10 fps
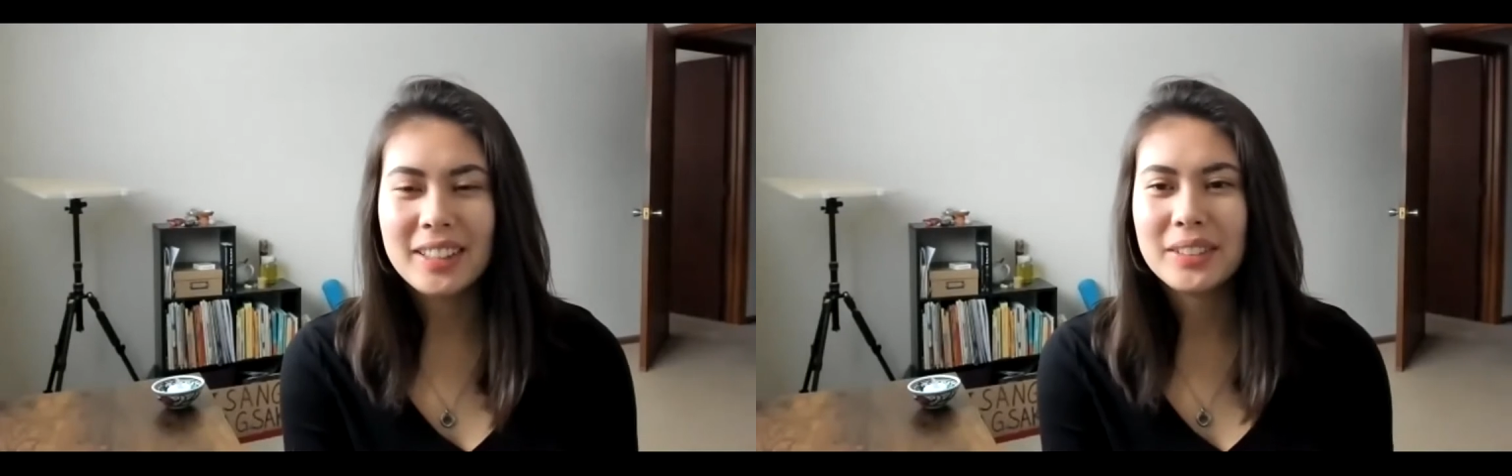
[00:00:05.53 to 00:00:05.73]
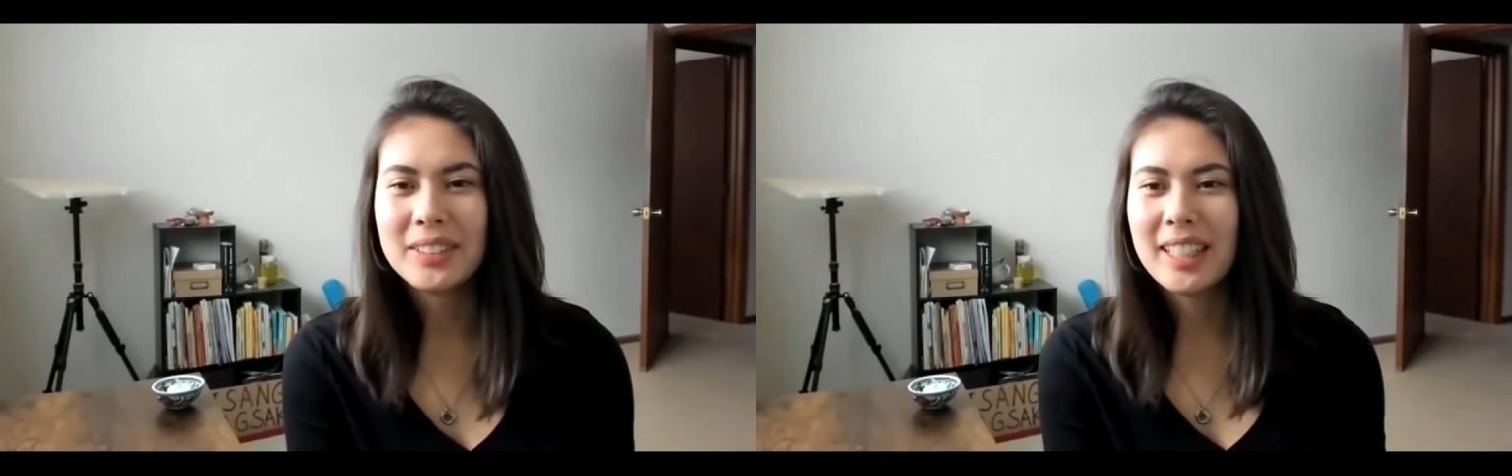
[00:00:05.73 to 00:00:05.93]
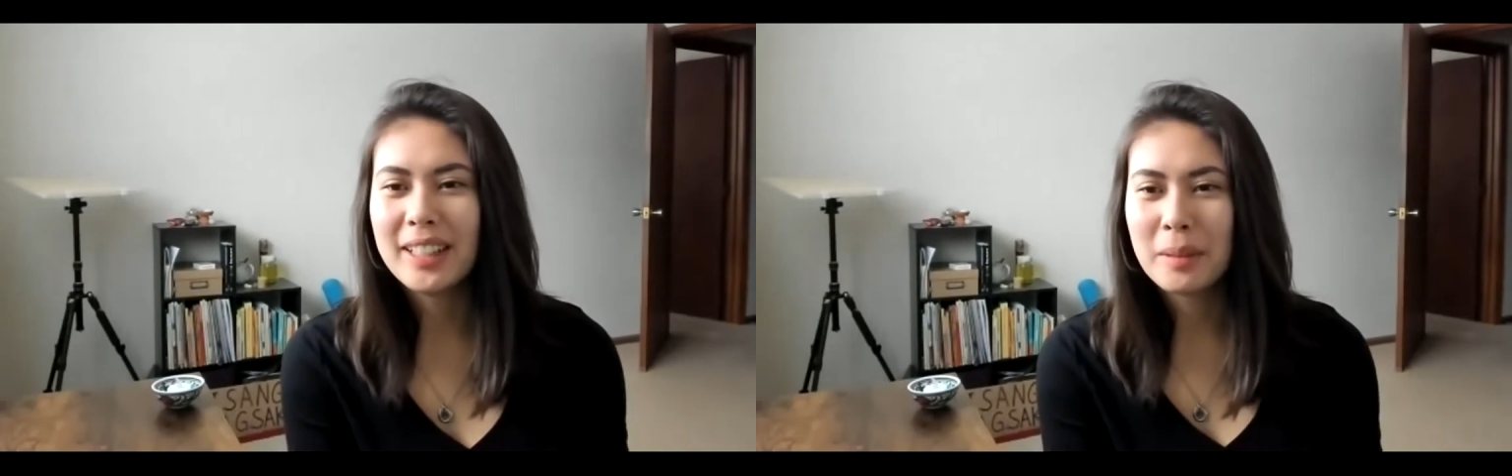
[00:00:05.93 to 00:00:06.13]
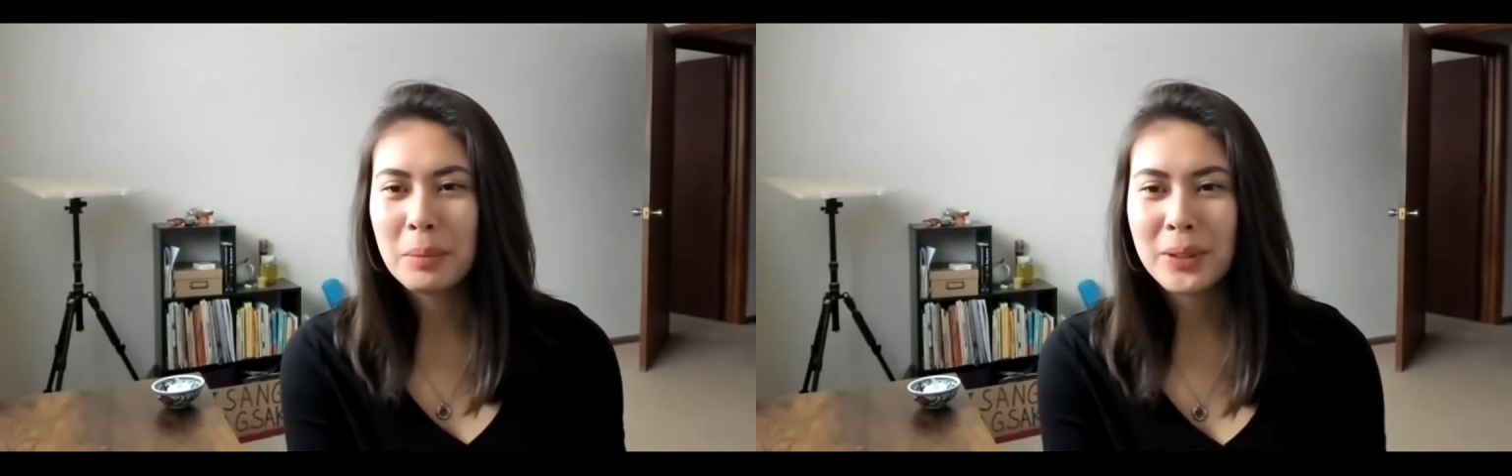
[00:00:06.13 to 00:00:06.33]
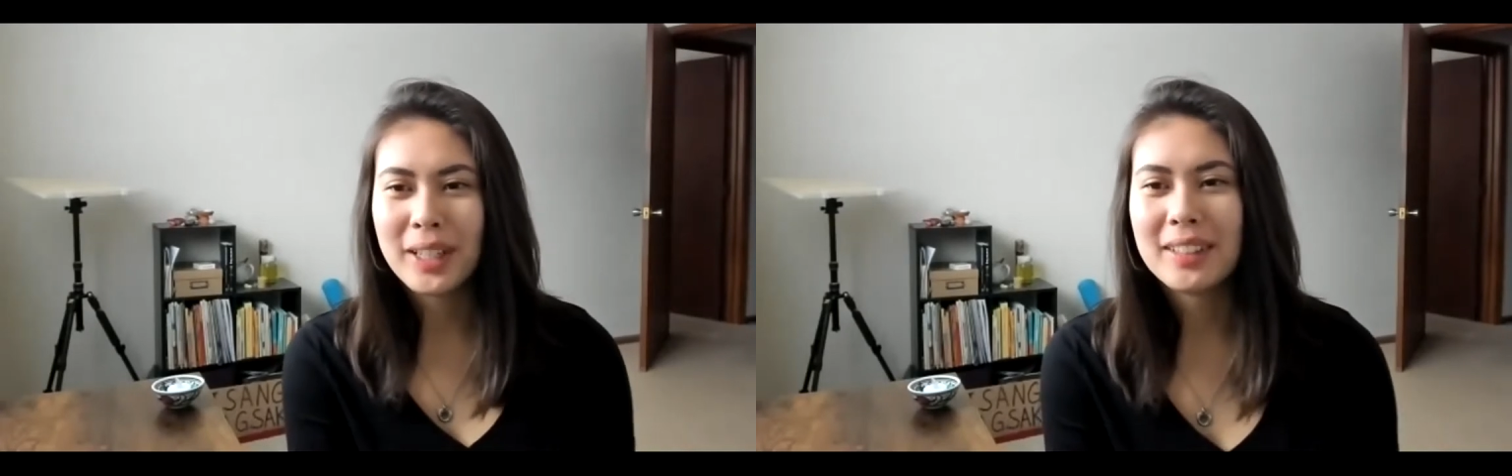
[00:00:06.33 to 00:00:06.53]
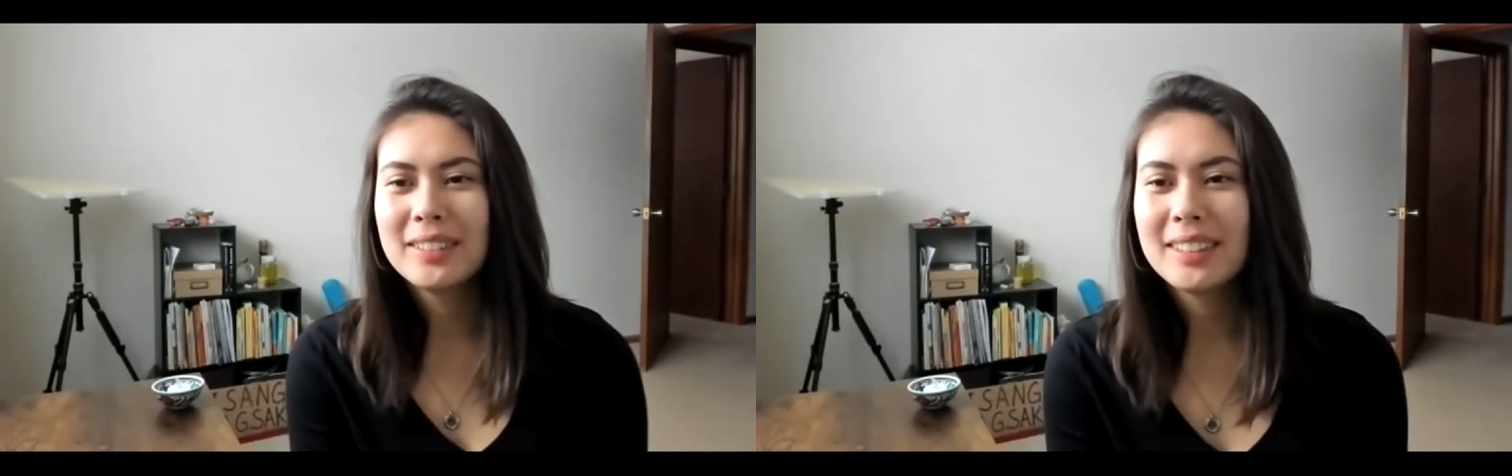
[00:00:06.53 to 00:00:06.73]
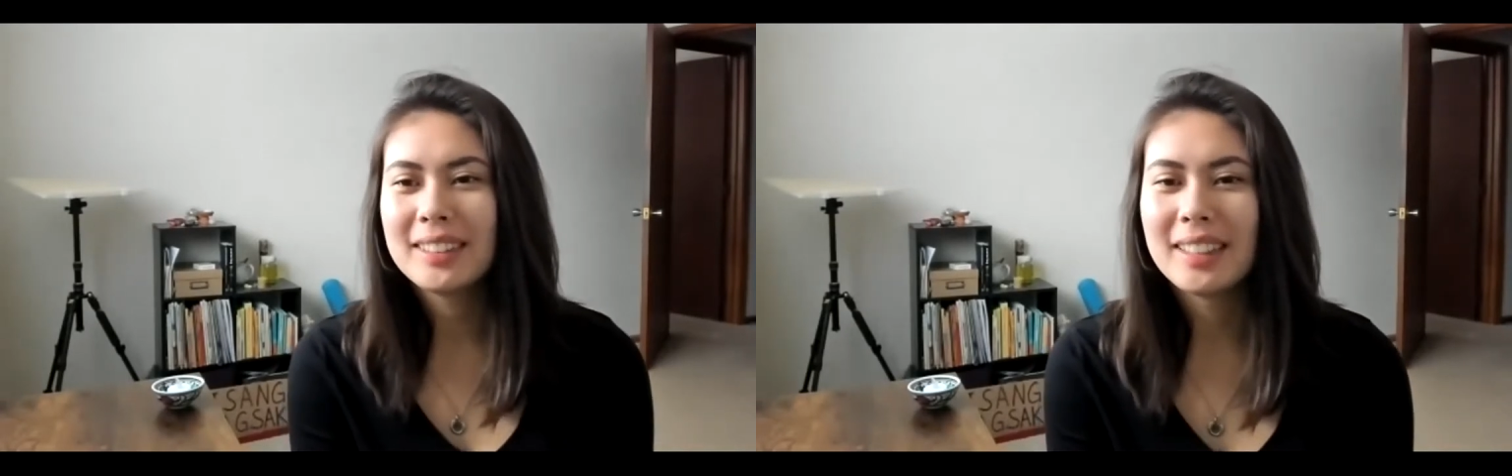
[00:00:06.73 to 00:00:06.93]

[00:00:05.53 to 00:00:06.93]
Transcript: I use they, them pronouns,